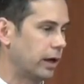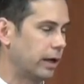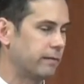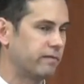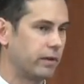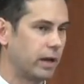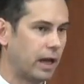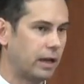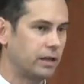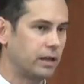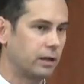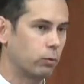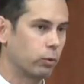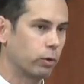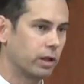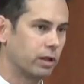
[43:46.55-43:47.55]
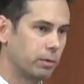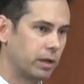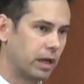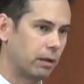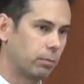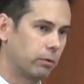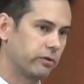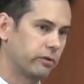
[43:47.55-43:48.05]
I've not yet really been
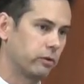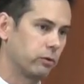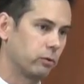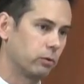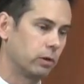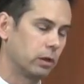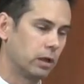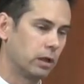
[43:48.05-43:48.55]
able to